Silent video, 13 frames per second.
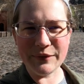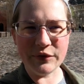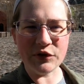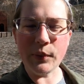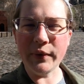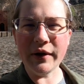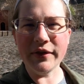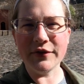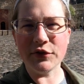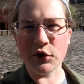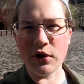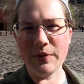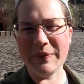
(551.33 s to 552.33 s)
which I'll put on the
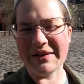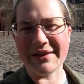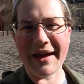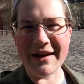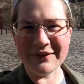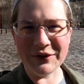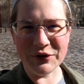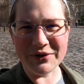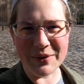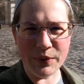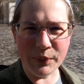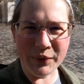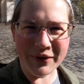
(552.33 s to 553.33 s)
screen because I haven't looked
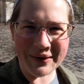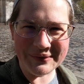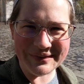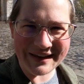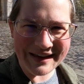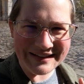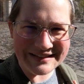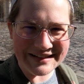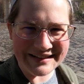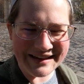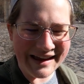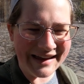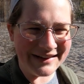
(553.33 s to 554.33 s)
up the pronunciation
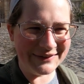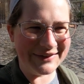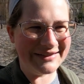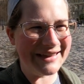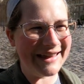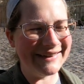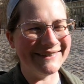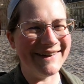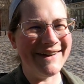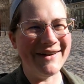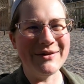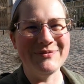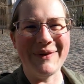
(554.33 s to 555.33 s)
yet and I'm gonna say it
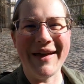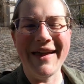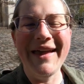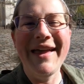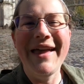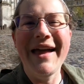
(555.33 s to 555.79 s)
wrong, but